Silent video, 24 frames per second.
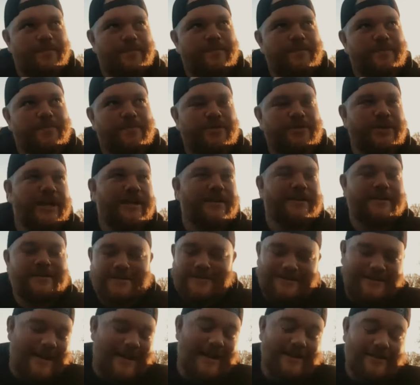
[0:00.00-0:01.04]
shit,
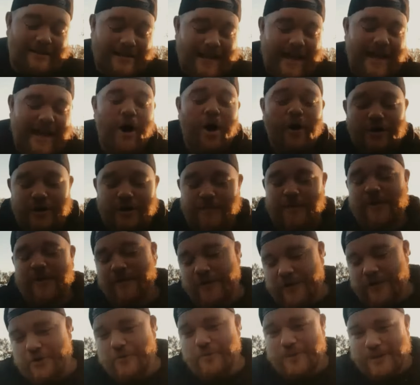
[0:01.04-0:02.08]
uh, yeah, only built for
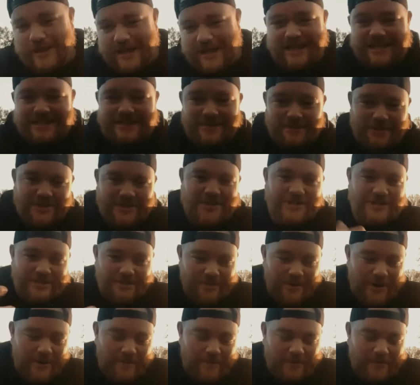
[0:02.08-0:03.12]
Cuban links, which is the
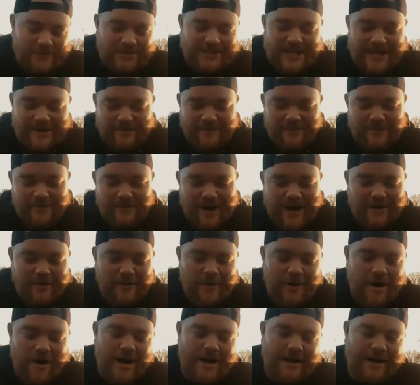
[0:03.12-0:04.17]
purple tape from
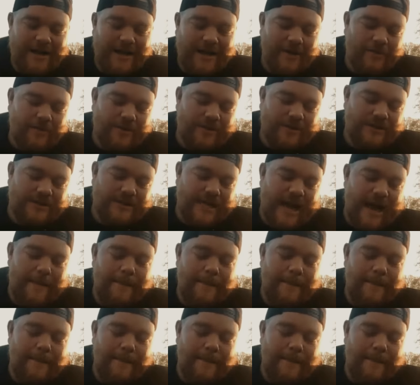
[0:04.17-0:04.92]
Raekwon. It was uh,